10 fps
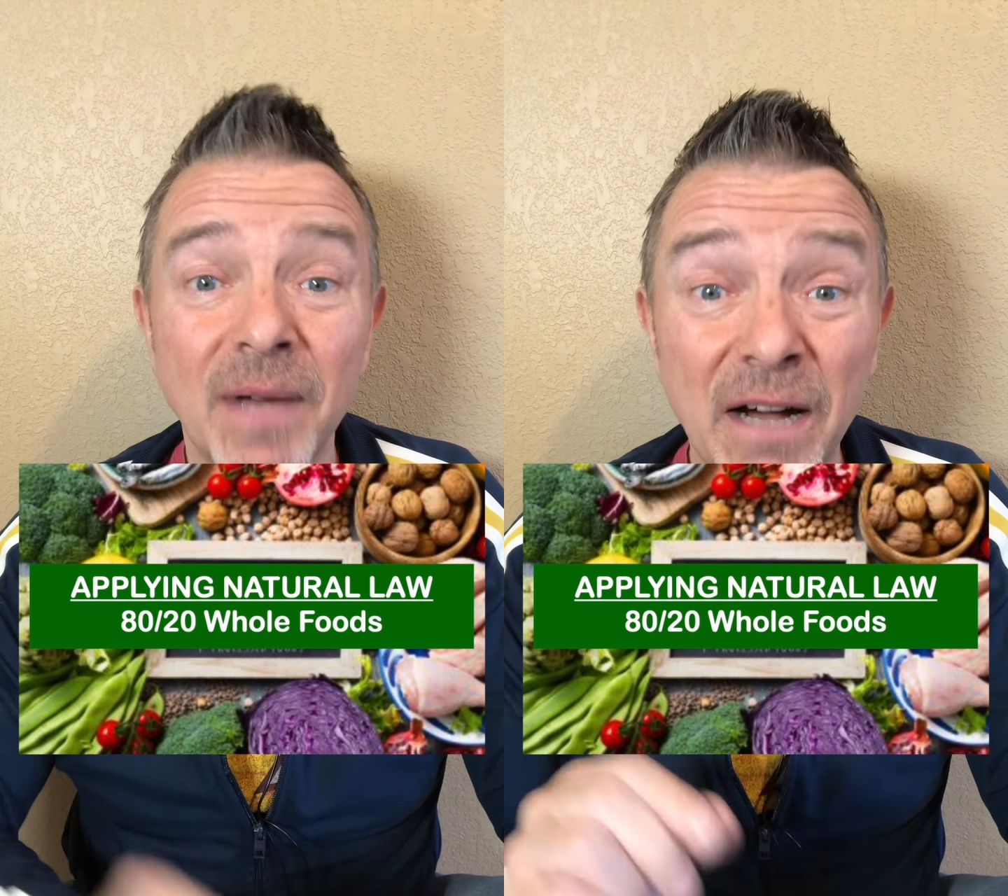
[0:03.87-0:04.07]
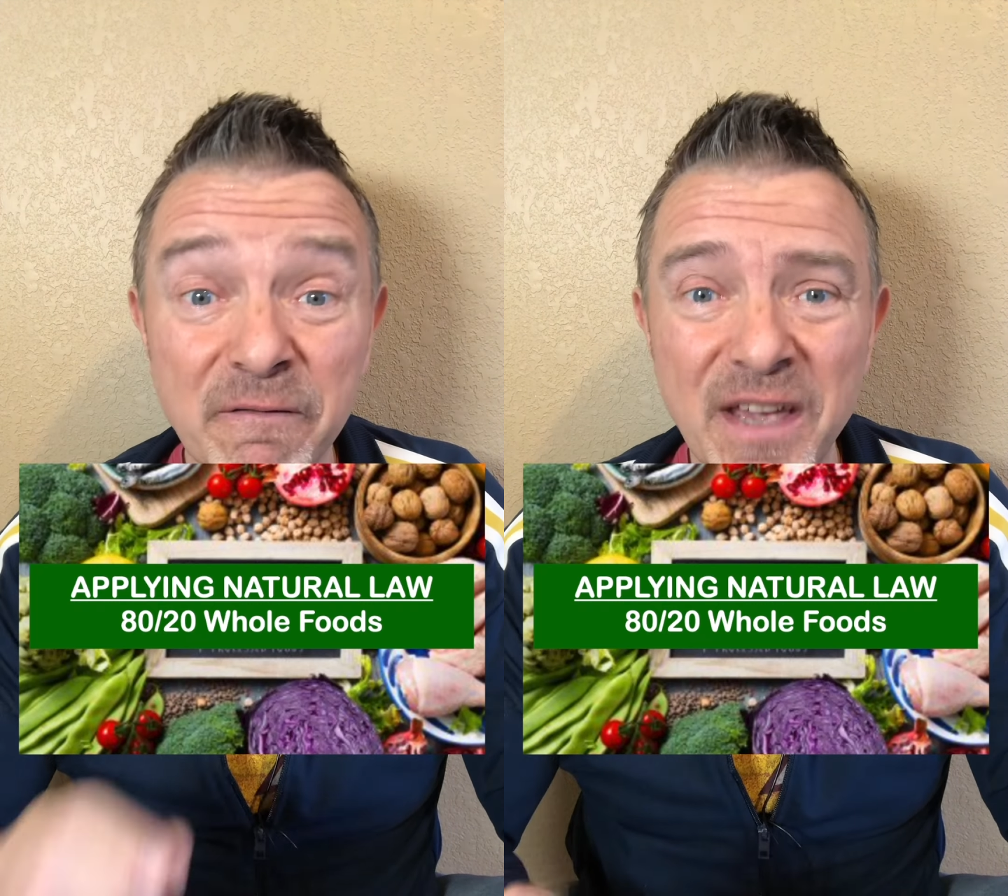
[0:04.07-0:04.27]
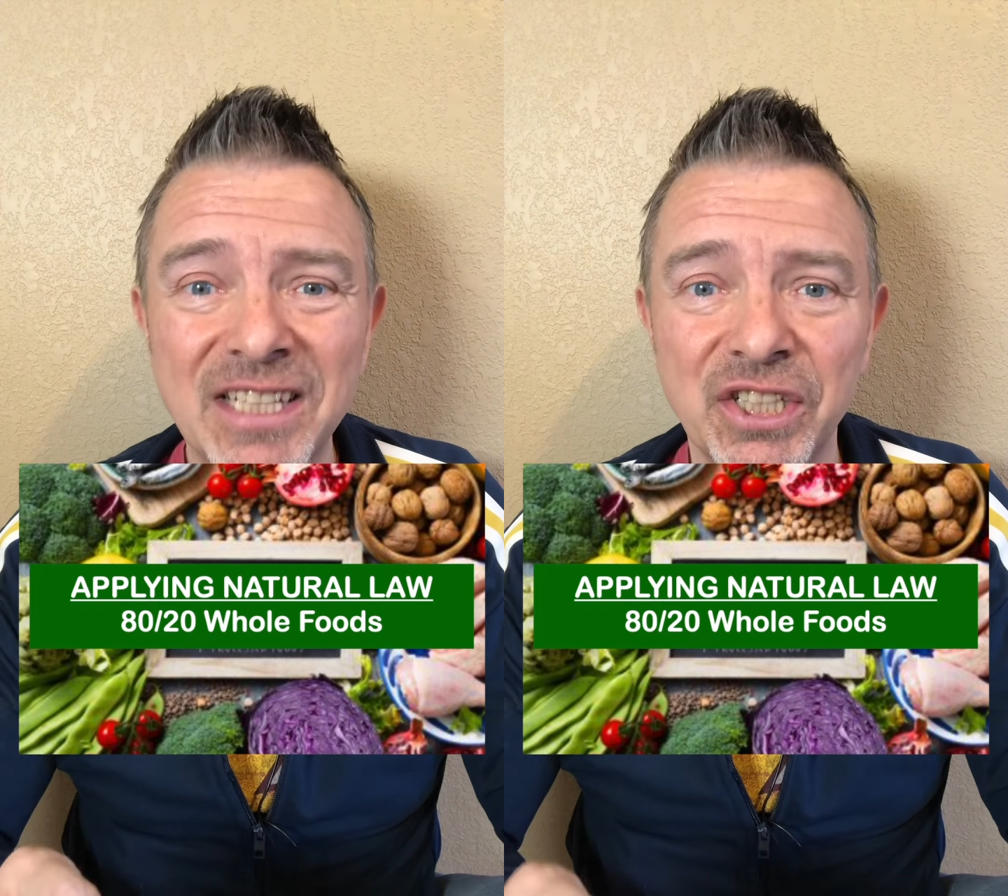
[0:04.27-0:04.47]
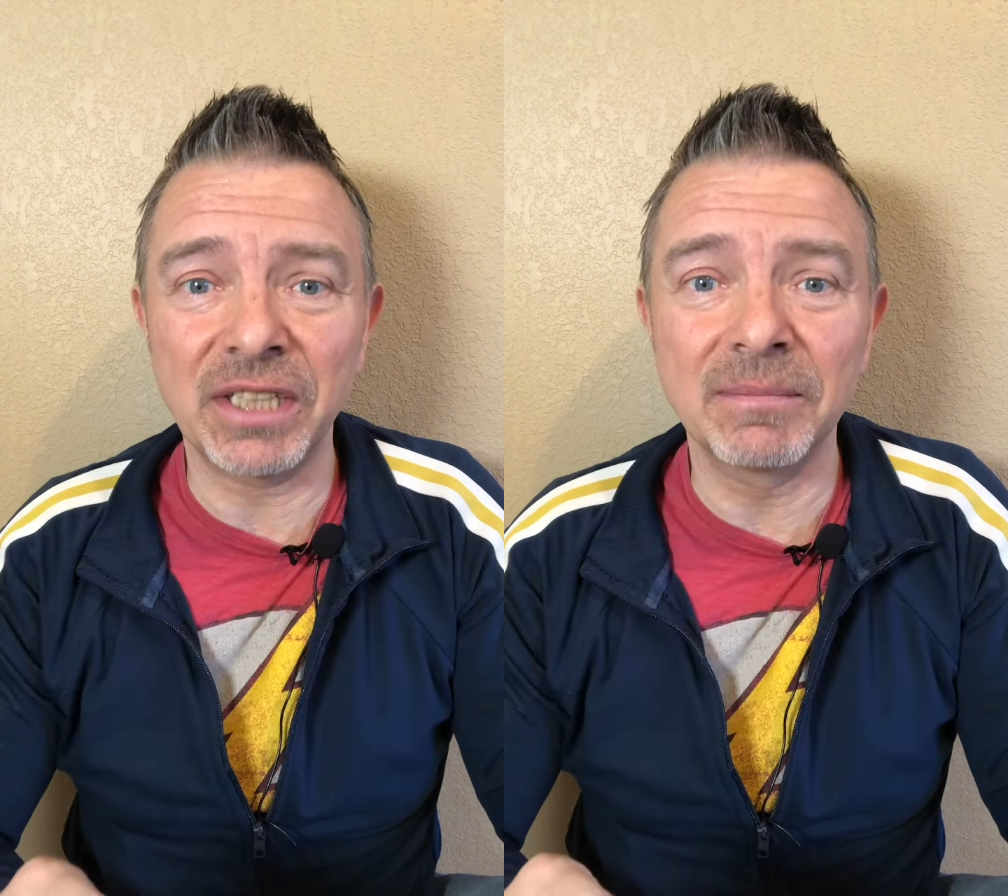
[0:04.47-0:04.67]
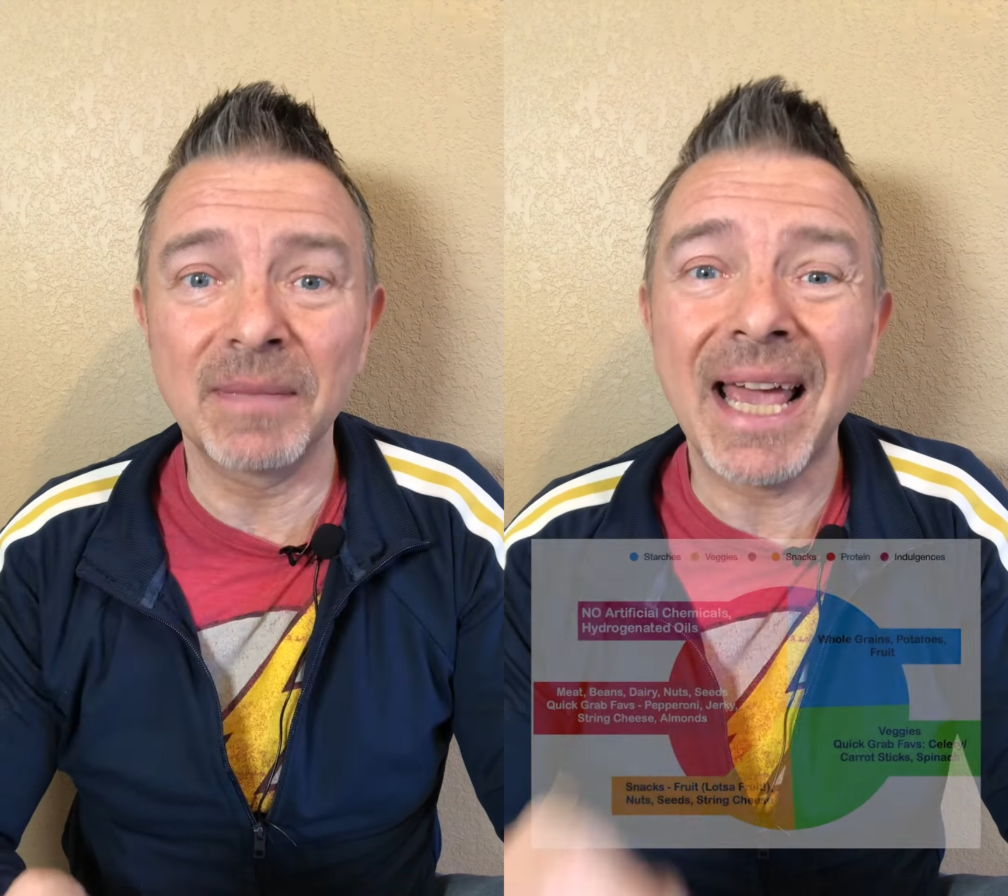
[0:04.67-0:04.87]
a
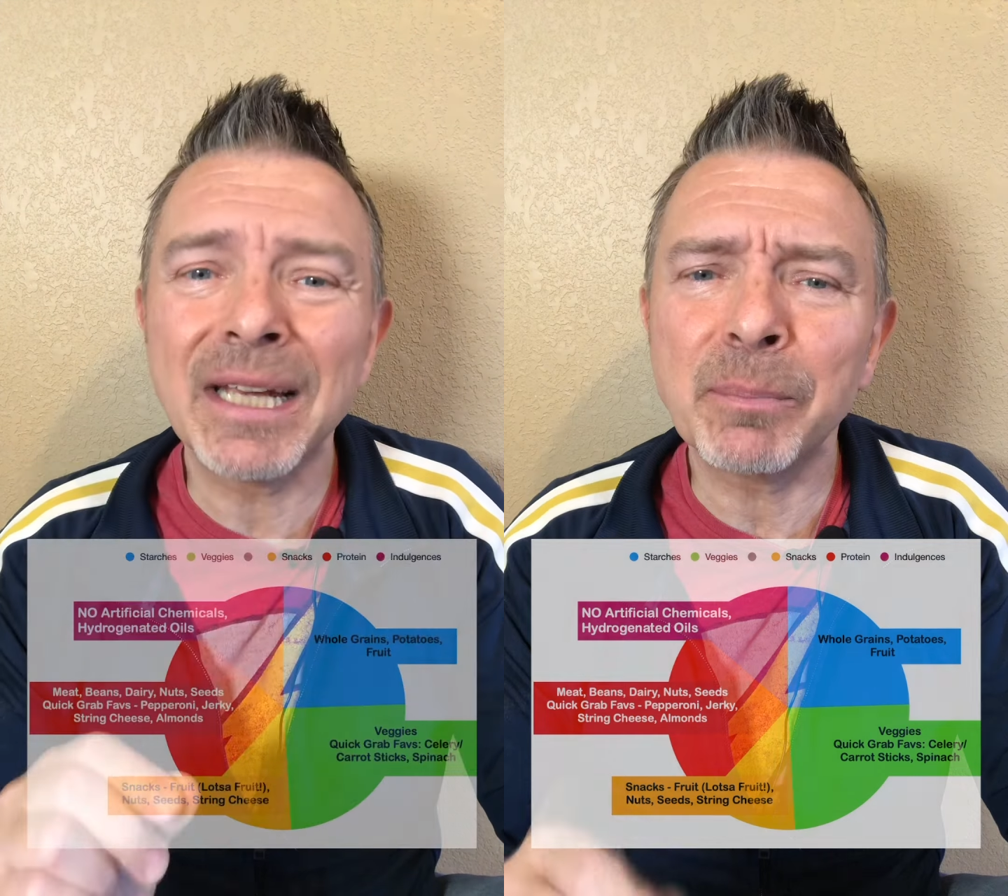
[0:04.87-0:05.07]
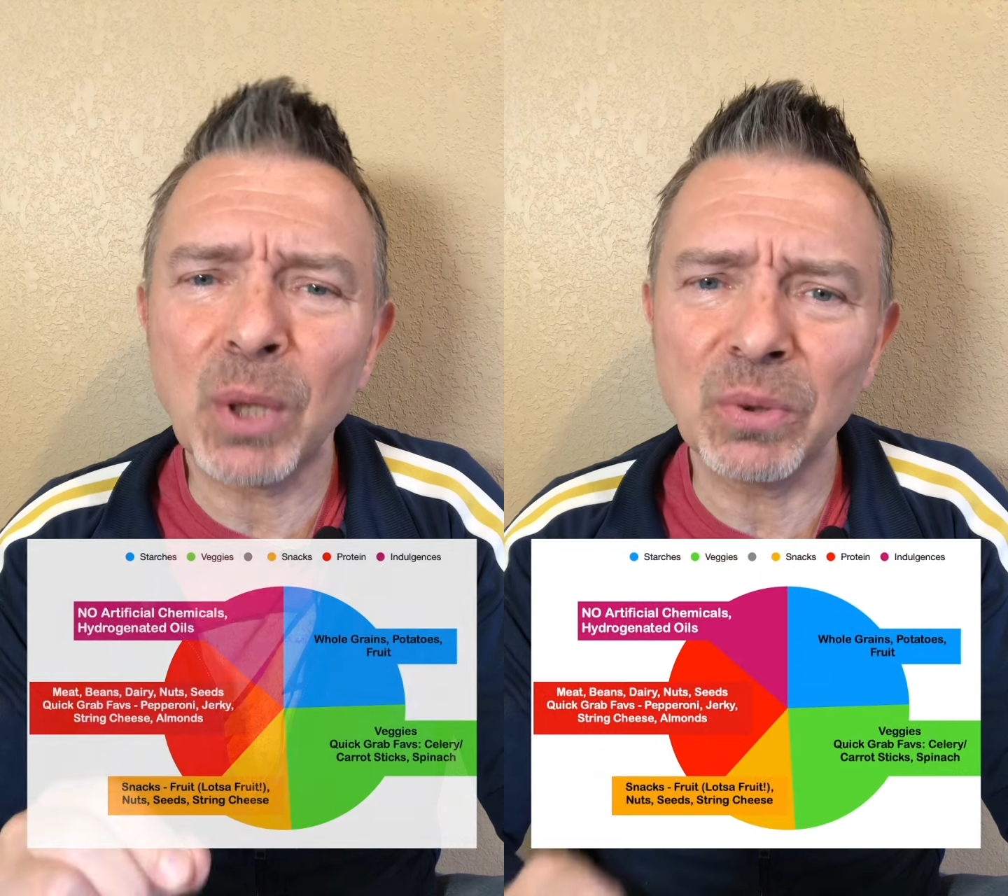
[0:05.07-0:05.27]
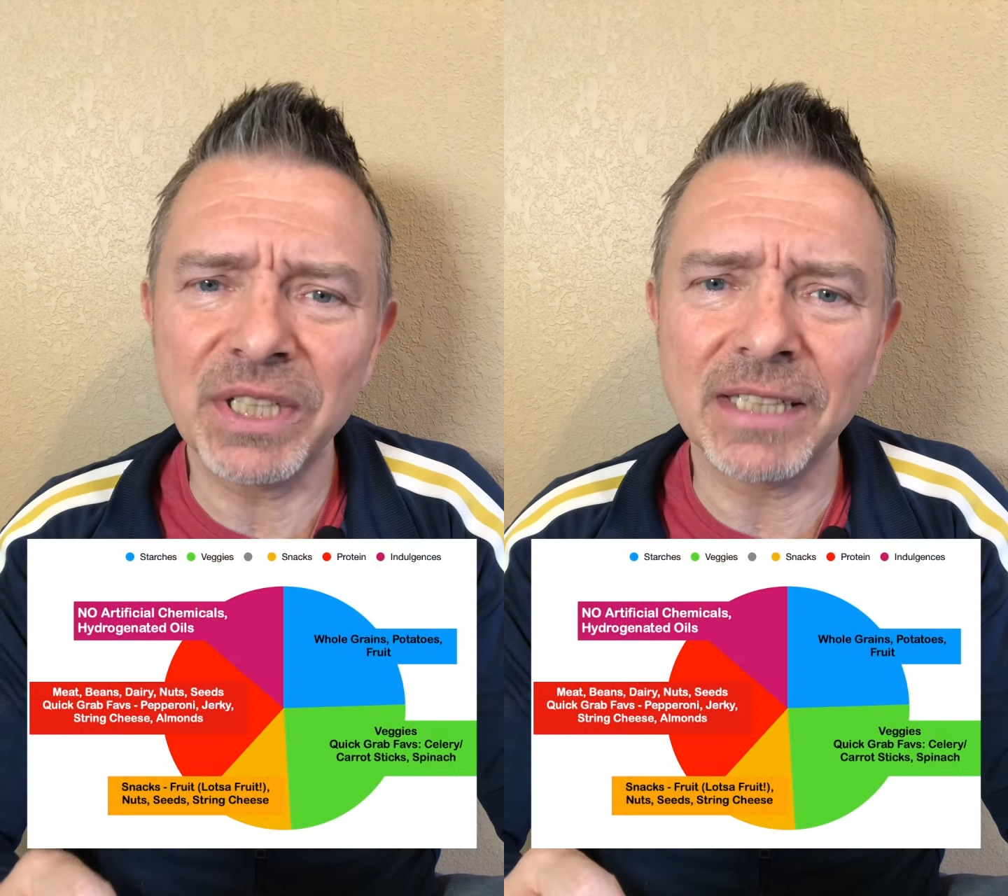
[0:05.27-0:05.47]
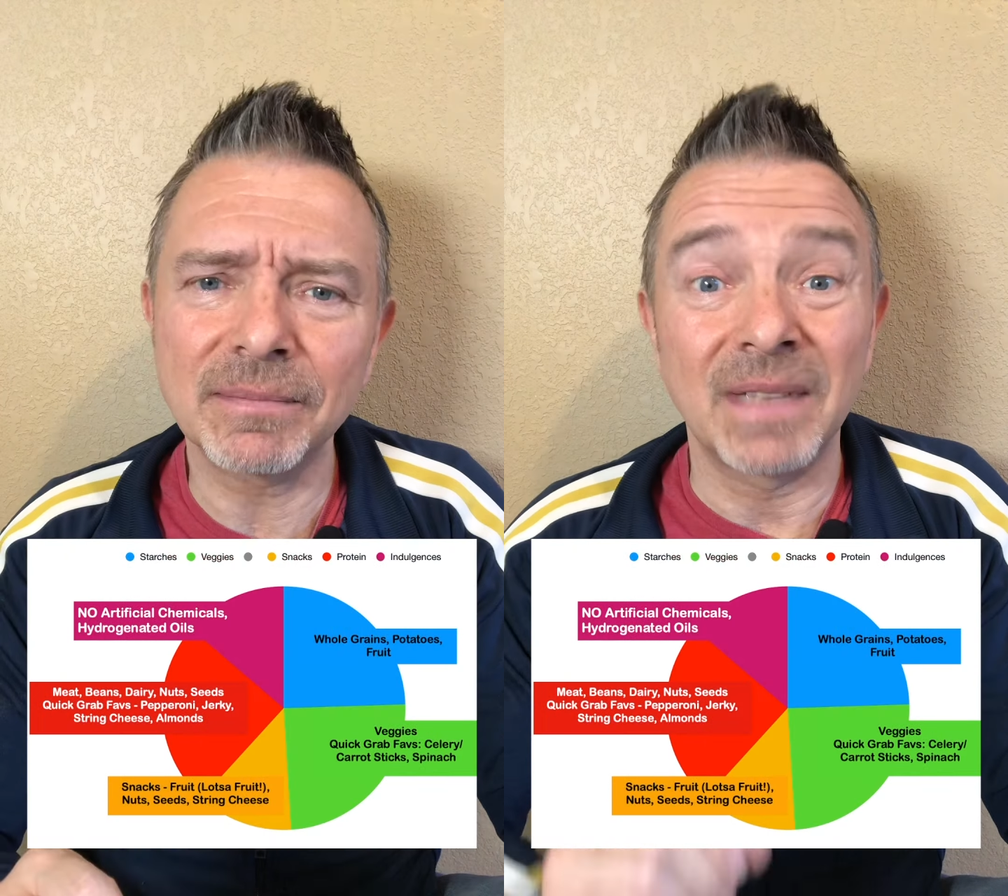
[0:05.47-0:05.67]
veggie, and a protein.